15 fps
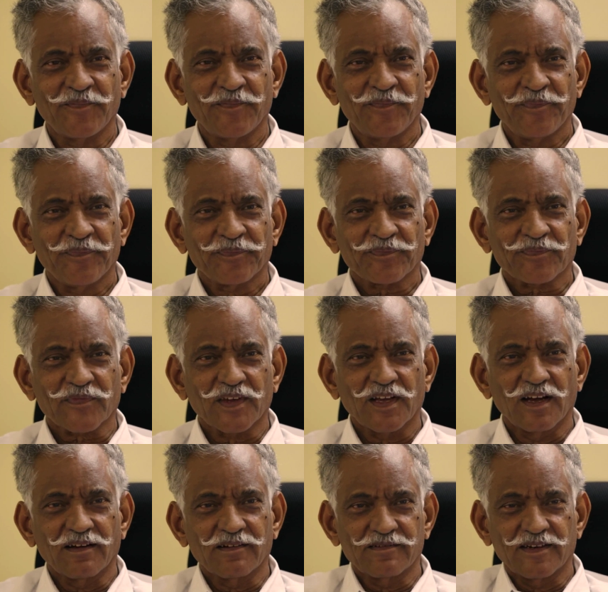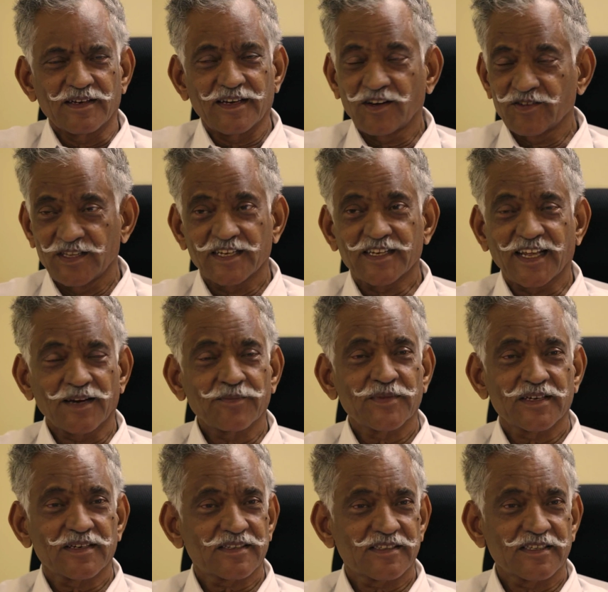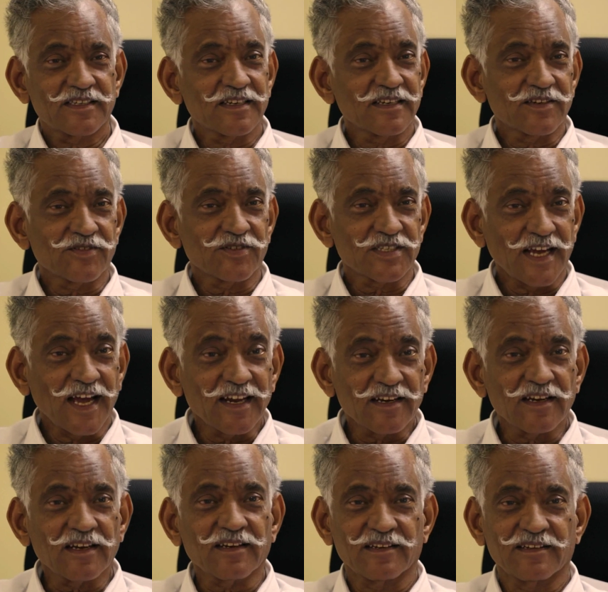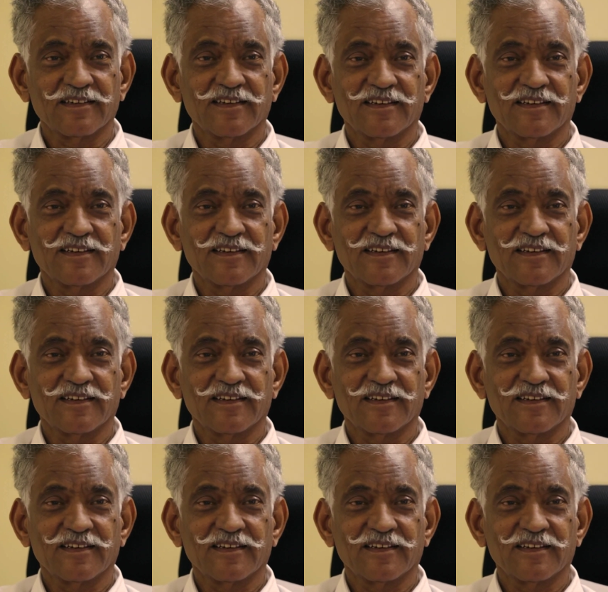Mm-hmm. Now they tell me it's 32 channel